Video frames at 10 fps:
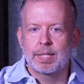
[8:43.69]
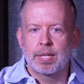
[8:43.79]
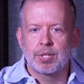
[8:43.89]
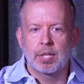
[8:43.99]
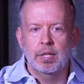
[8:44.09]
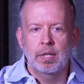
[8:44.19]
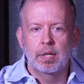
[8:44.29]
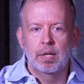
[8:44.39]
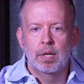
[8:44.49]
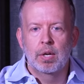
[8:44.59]
decision,
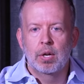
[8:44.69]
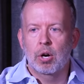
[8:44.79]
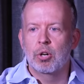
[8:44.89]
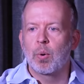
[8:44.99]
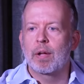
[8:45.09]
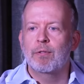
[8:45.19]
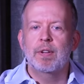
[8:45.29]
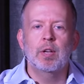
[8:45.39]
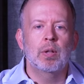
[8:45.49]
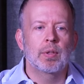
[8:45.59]
or do I
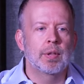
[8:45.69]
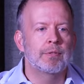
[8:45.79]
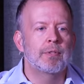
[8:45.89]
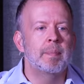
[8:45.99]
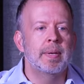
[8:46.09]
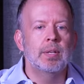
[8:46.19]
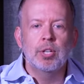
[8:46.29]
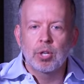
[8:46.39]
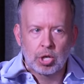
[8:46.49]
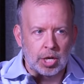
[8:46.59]
feel the
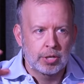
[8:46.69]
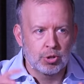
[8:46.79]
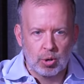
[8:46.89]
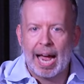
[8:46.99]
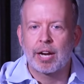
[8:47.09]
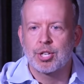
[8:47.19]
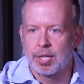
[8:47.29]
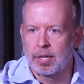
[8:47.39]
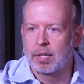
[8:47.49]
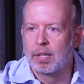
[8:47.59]
familiar
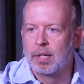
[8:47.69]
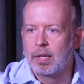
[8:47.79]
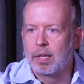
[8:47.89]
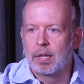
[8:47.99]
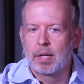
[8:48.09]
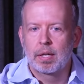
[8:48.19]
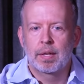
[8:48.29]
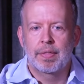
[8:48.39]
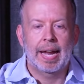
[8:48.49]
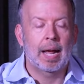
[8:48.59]
contraction
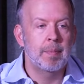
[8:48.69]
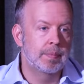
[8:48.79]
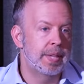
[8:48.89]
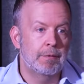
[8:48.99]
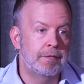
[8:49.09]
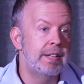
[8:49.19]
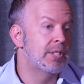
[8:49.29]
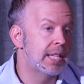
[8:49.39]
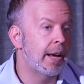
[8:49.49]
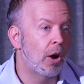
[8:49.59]
that
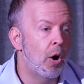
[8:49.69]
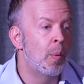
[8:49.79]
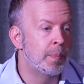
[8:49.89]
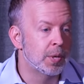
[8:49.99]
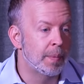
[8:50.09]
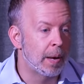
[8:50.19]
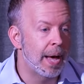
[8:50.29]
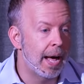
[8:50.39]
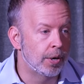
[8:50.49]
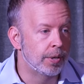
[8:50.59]
feels like home to my
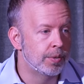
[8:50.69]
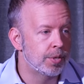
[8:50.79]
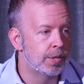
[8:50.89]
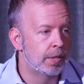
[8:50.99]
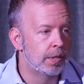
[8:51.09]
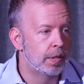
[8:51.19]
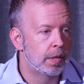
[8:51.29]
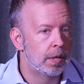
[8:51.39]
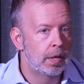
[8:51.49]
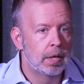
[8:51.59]
patterns?
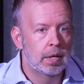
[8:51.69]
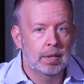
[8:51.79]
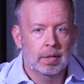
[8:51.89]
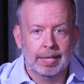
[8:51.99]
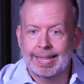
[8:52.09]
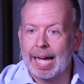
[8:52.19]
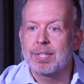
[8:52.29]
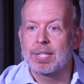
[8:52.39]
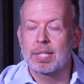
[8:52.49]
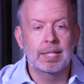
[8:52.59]
Like,
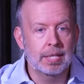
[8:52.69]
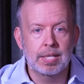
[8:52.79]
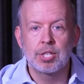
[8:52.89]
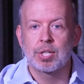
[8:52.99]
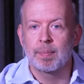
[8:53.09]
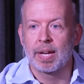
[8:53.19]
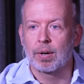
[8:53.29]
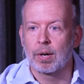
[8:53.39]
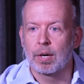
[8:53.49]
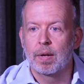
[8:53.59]
that's the decision
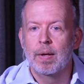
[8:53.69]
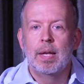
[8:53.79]
maker.